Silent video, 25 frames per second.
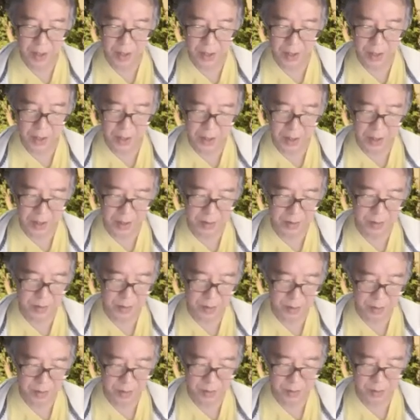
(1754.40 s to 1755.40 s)

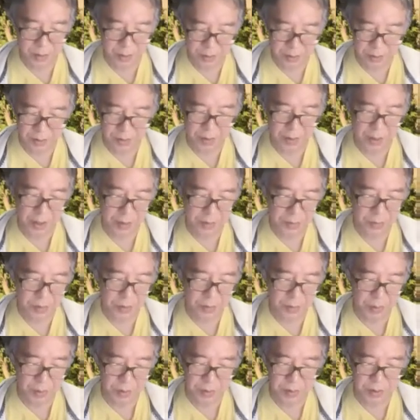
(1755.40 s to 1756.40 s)
And, well, you don't have to
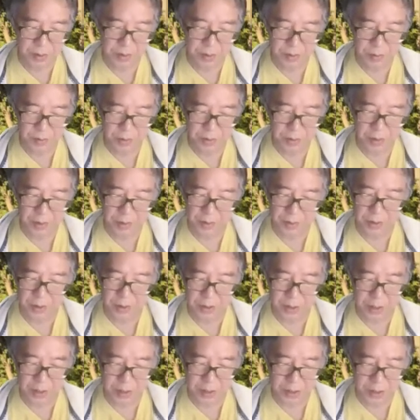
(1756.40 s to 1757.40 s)
work out
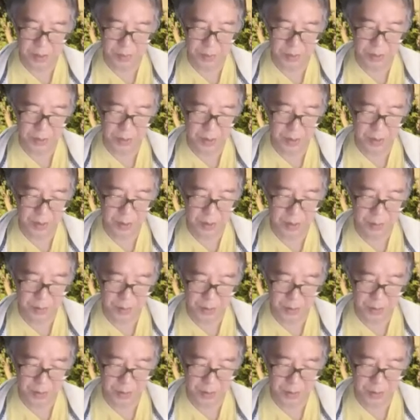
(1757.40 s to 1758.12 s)
this explicitly,